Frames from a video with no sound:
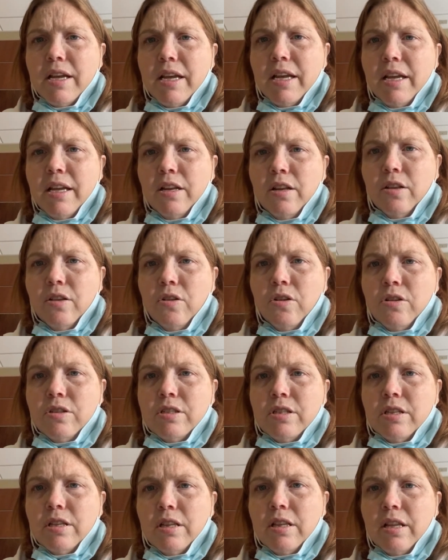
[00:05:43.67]
It
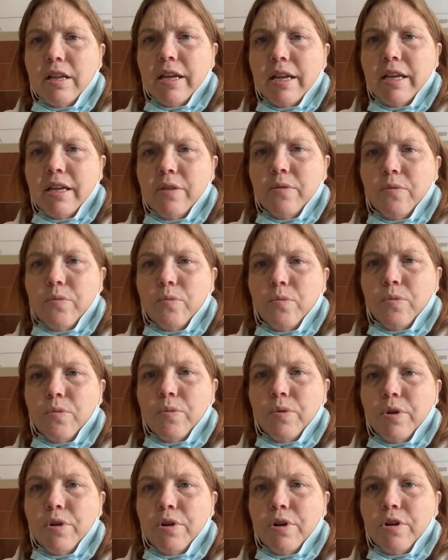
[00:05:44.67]
looks like
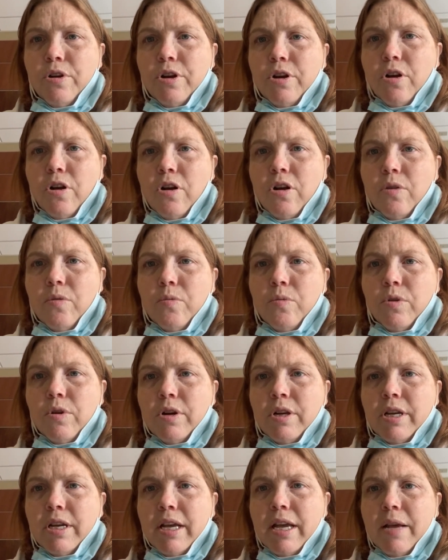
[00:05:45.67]
we're our
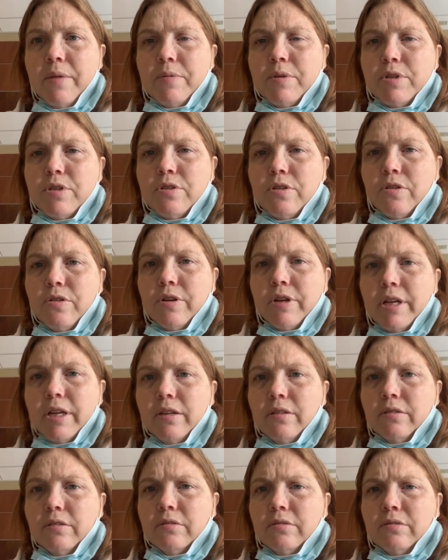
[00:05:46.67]
work at Missouri.
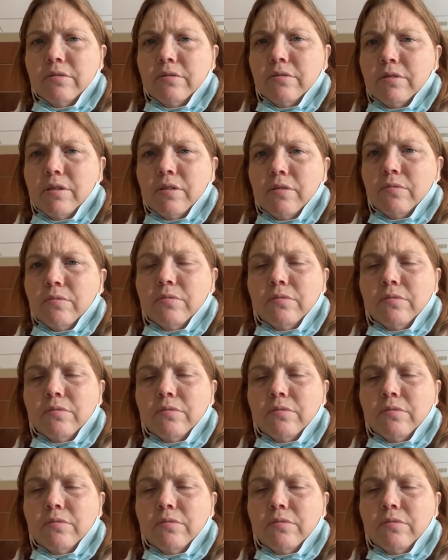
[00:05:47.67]
No.